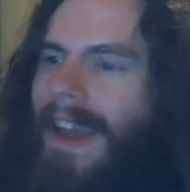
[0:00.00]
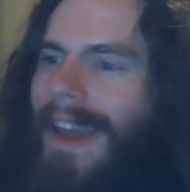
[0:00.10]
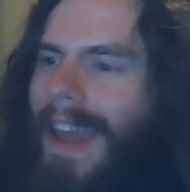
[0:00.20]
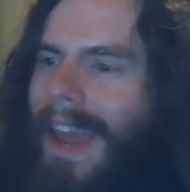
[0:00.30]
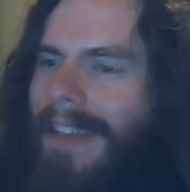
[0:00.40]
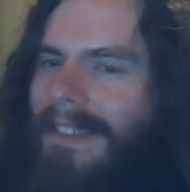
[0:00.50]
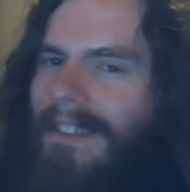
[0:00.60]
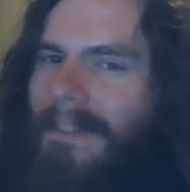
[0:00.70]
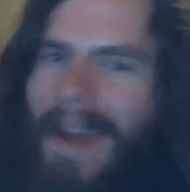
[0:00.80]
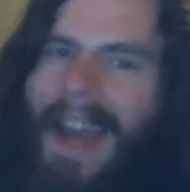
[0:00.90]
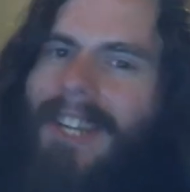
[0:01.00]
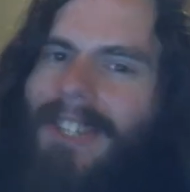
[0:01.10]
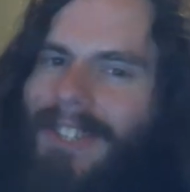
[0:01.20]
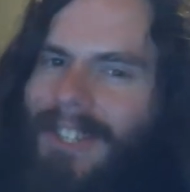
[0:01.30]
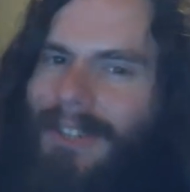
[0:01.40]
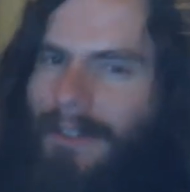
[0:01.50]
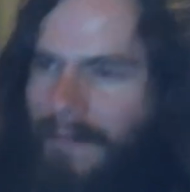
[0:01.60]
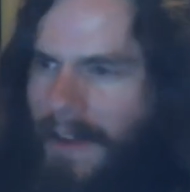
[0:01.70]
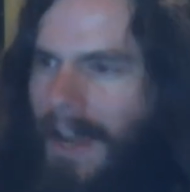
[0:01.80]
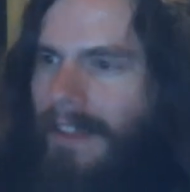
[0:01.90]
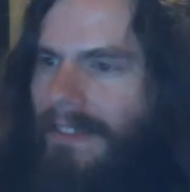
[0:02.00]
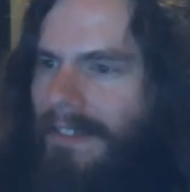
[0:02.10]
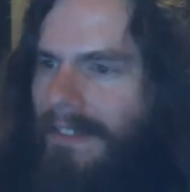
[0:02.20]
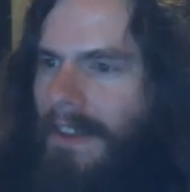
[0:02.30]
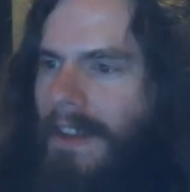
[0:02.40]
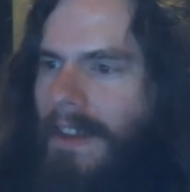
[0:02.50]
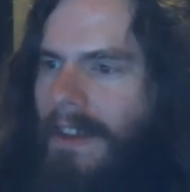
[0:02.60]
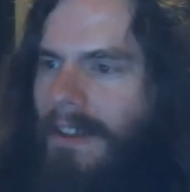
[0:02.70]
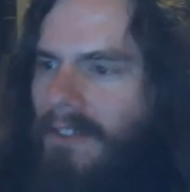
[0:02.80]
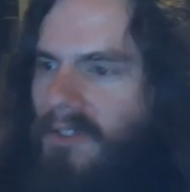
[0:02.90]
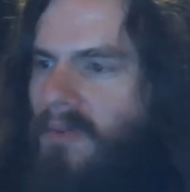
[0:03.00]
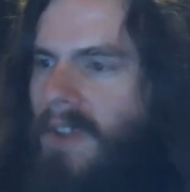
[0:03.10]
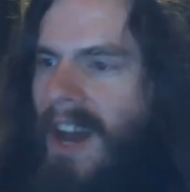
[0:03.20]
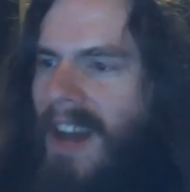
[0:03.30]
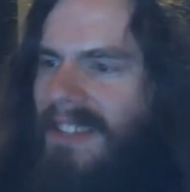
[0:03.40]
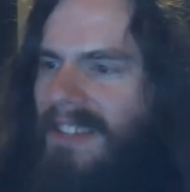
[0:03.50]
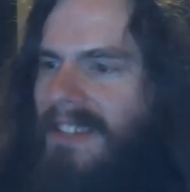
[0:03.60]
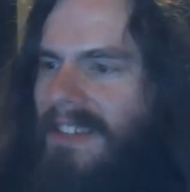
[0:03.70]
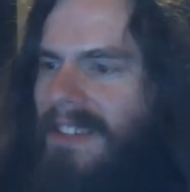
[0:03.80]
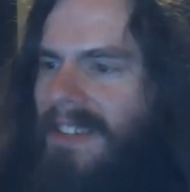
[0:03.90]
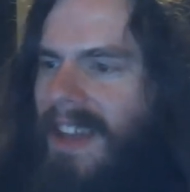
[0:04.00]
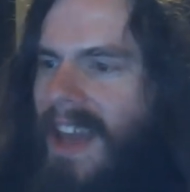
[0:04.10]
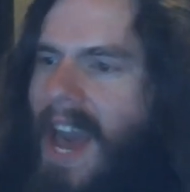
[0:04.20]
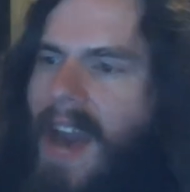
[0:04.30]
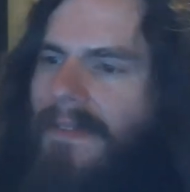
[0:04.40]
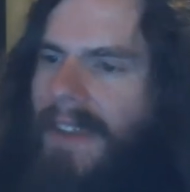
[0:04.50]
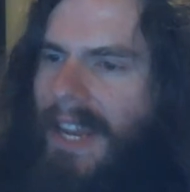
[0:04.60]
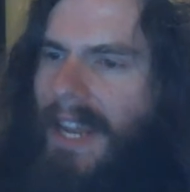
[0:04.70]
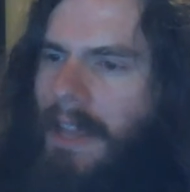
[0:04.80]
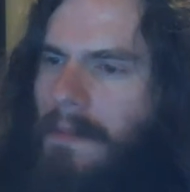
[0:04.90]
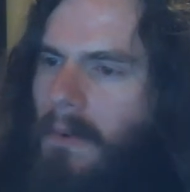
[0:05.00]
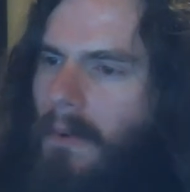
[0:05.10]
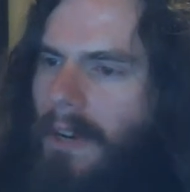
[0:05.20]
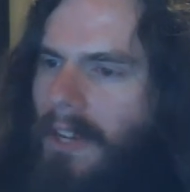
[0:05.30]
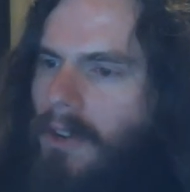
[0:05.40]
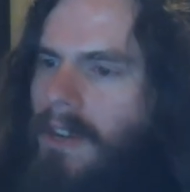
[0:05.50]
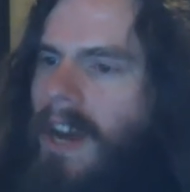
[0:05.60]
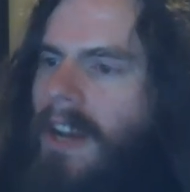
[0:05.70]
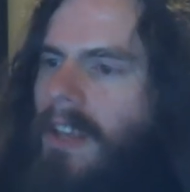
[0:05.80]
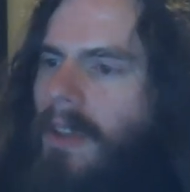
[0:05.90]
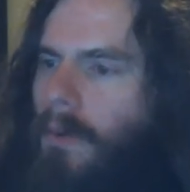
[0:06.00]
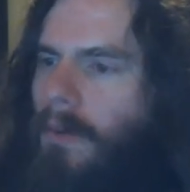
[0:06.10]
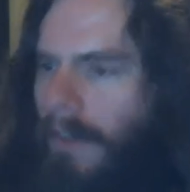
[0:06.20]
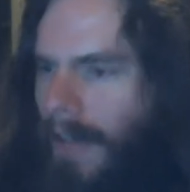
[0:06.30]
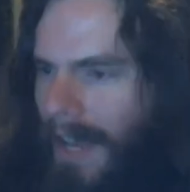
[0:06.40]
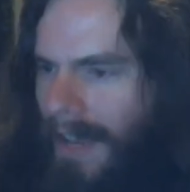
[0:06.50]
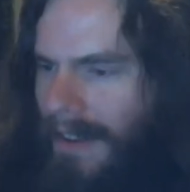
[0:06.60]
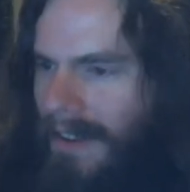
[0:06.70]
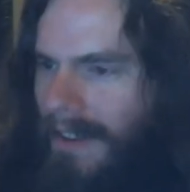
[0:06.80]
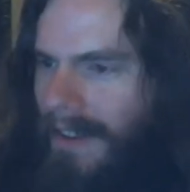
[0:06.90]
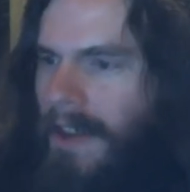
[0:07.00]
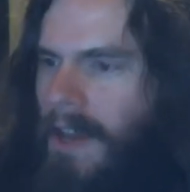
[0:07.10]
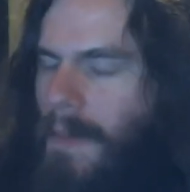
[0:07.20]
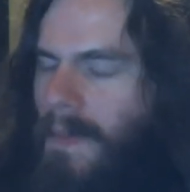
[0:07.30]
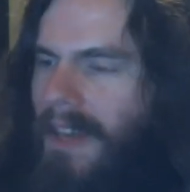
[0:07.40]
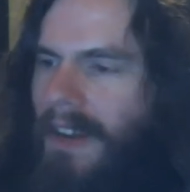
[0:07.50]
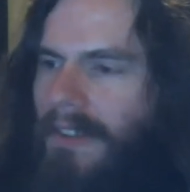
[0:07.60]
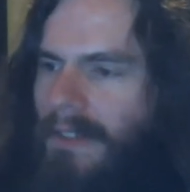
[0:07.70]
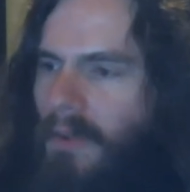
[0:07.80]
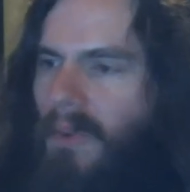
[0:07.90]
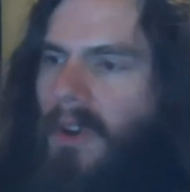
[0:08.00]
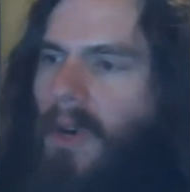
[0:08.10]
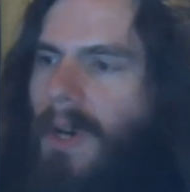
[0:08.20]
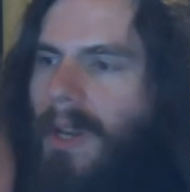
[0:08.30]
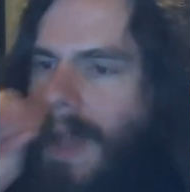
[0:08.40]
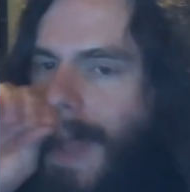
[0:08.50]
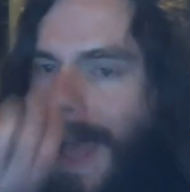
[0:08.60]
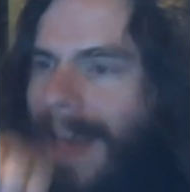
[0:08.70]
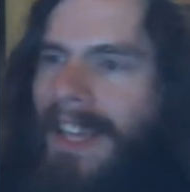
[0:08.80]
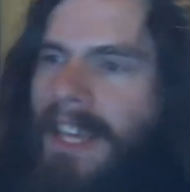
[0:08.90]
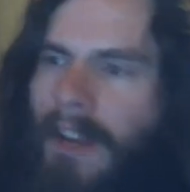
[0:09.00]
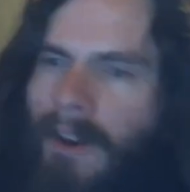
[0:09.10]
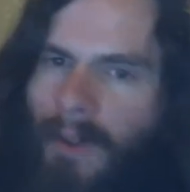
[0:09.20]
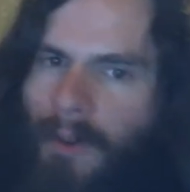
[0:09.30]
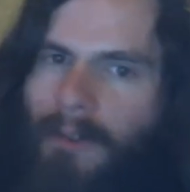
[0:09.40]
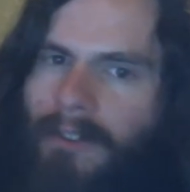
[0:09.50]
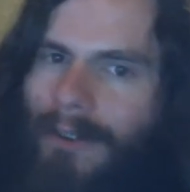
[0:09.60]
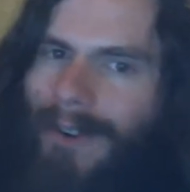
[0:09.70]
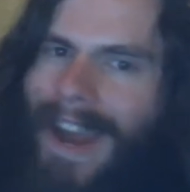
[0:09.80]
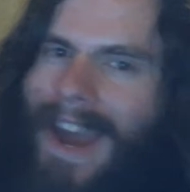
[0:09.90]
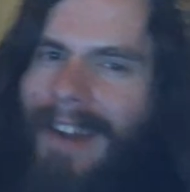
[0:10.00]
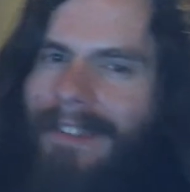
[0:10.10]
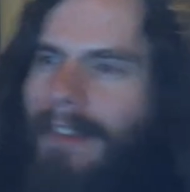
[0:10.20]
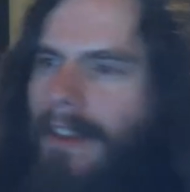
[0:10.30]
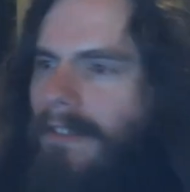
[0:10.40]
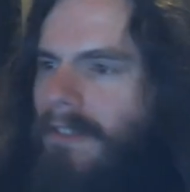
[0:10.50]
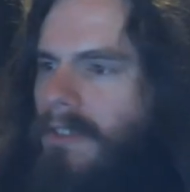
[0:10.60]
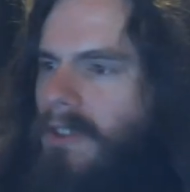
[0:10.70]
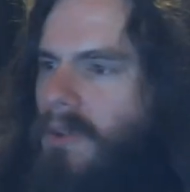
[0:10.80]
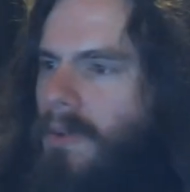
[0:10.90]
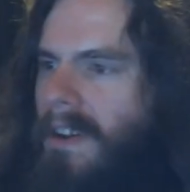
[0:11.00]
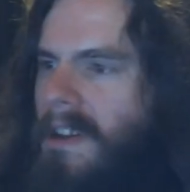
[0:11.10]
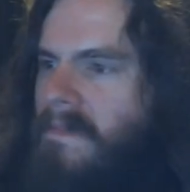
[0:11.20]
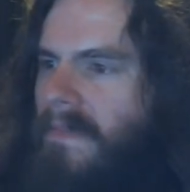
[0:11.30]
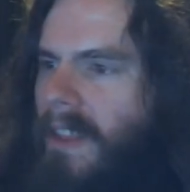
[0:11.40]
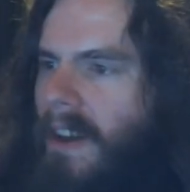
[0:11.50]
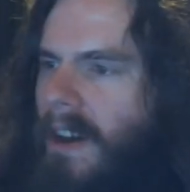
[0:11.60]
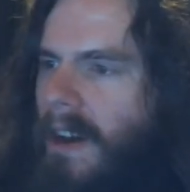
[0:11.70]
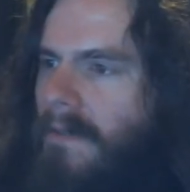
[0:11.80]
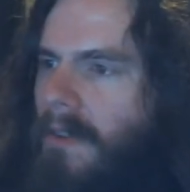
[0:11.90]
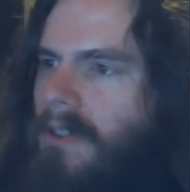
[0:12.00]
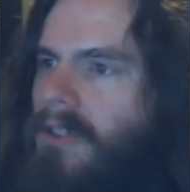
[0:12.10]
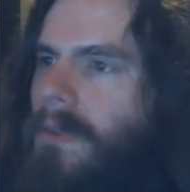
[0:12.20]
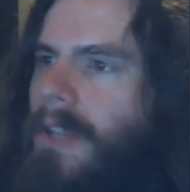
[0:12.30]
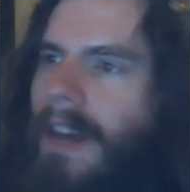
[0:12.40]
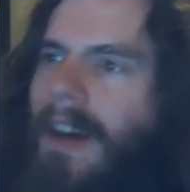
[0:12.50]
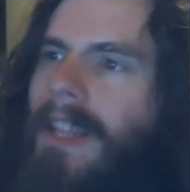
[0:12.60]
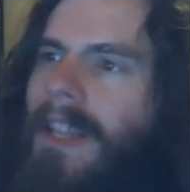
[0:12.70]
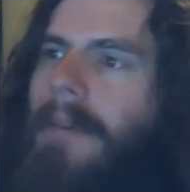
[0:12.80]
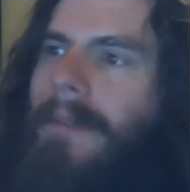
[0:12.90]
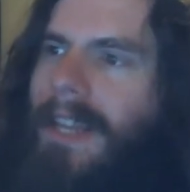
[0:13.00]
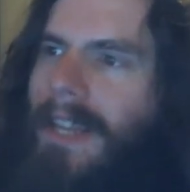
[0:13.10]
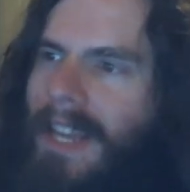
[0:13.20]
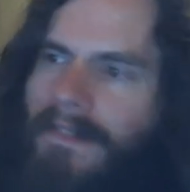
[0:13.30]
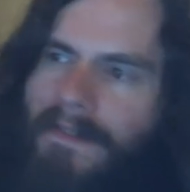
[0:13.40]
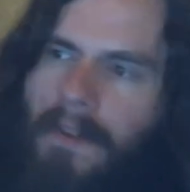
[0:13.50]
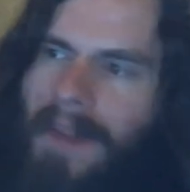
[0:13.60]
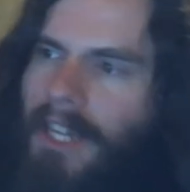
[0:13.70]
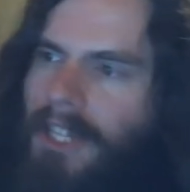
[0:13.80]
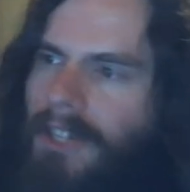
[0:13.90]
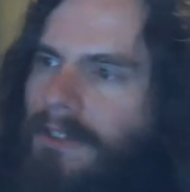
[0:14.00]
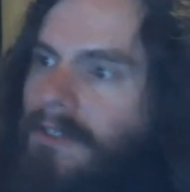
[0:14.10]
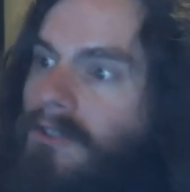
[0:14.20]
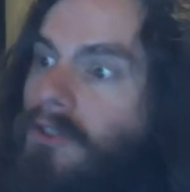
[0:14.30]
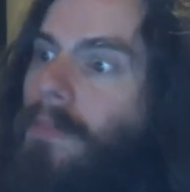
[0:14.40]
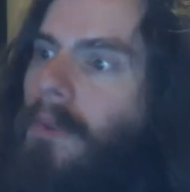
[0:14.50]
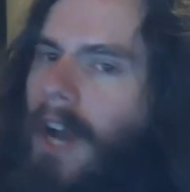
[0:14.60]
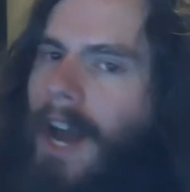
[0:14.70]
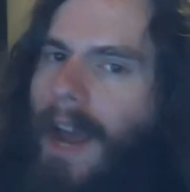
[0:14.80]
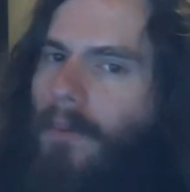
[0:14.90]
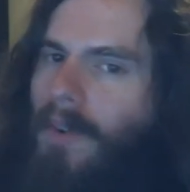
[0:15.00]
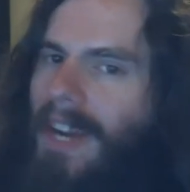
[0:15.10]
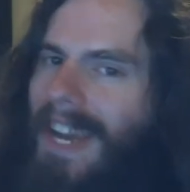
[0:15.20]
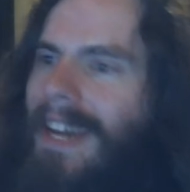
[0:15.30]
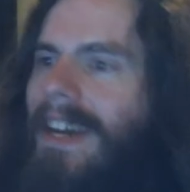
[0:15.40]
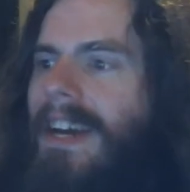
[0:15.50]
and smash your device. Do not have it anymore. You're not using it because you could, you know, use your access to uh, a virtually unlimited informational superhighway